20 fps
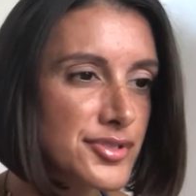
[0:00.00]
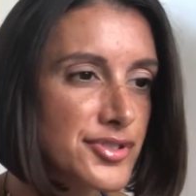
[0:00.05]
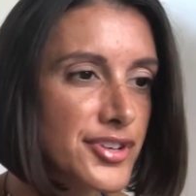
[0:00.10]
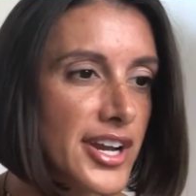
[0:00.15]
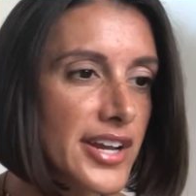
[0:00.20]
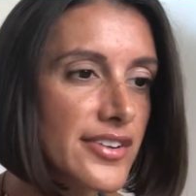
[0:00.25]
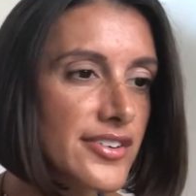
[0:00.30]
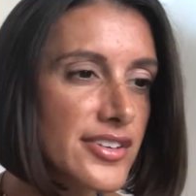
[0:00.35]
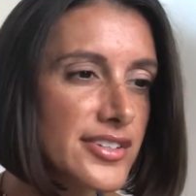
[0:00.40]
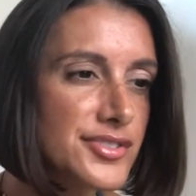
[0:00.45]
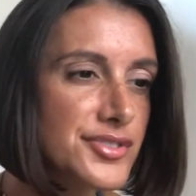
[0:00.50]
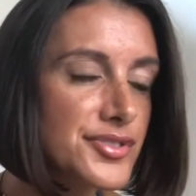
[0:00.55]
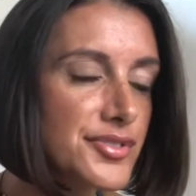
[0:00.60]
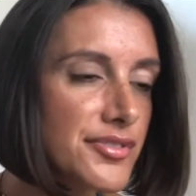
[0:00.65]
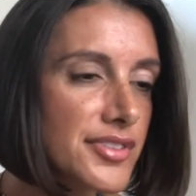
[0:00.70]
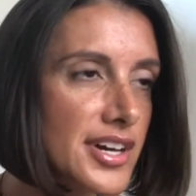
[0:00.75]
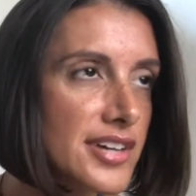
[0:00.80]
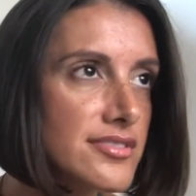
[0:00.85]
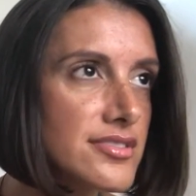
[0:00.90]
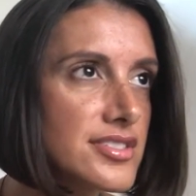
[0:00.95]
trainer in
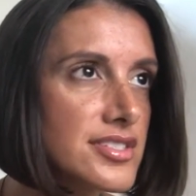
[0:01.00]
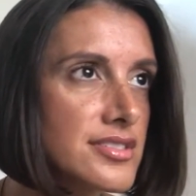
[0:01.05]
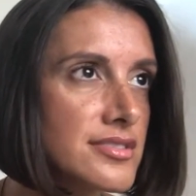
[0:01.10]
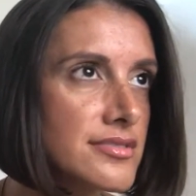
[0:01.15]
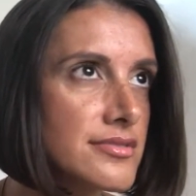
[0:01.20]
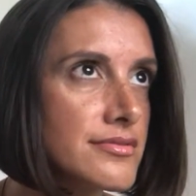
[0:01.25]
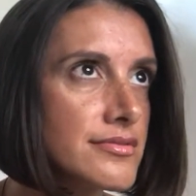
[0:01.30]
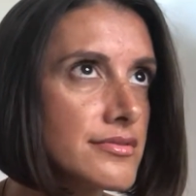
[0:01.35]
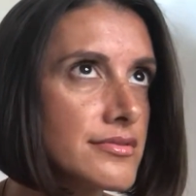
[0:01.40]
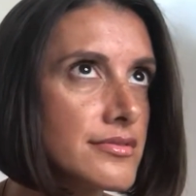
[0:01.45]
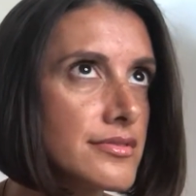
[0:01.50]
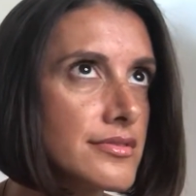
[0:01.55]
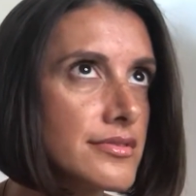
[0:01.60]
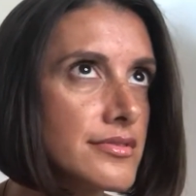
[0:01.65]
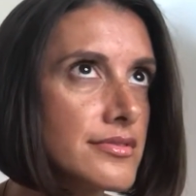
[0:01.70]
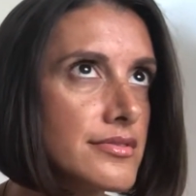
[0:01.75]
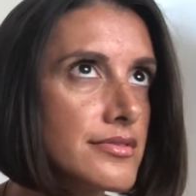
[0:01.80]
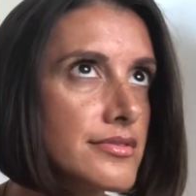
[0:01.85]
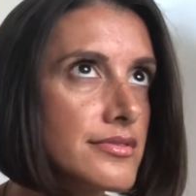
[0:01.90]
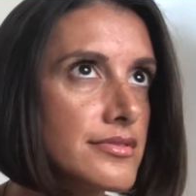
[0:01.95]

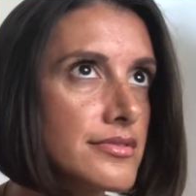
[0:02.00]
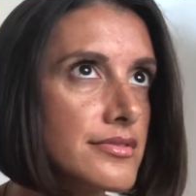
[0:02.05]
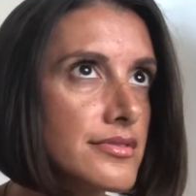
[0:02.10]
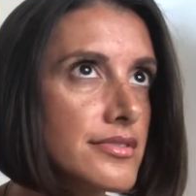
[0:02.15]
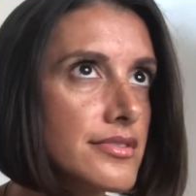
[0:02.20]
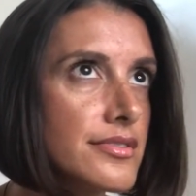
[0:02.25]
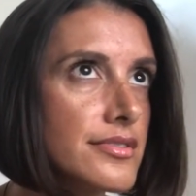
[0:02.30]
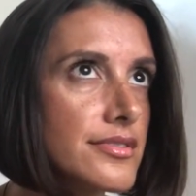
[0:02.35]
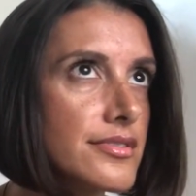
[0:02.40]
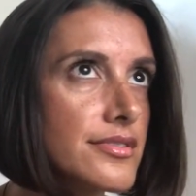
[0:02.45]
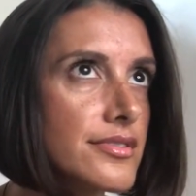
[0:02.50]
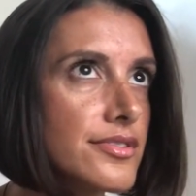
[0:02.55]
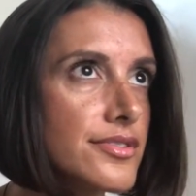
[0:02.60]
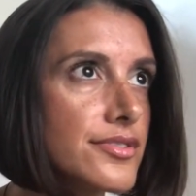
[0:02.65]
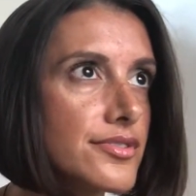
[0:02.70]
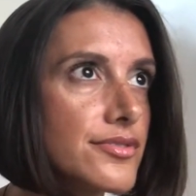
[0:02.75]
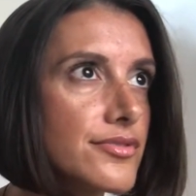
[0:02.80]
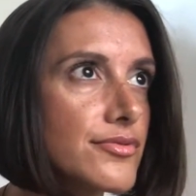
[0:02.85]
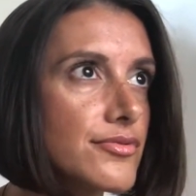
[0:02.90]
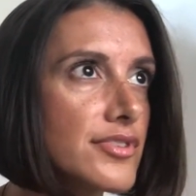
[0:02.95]

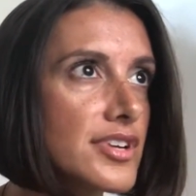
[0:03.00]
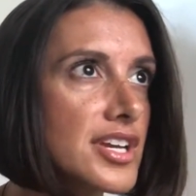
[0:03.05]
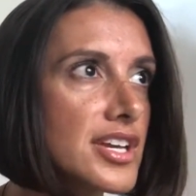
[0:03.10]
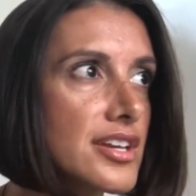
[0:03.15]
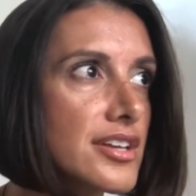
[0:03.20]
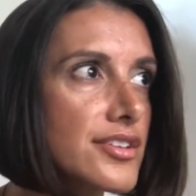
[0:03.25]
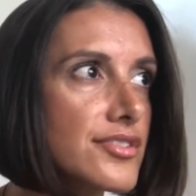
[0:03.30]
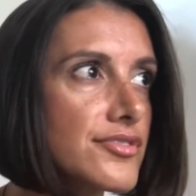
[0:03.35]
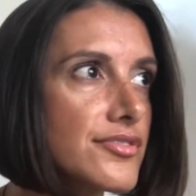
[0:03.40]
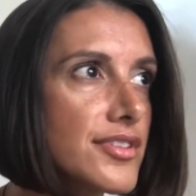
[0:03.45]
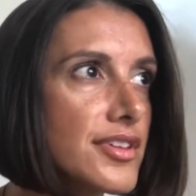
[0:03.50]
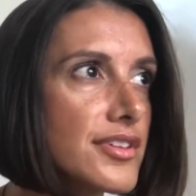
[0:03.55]
2003,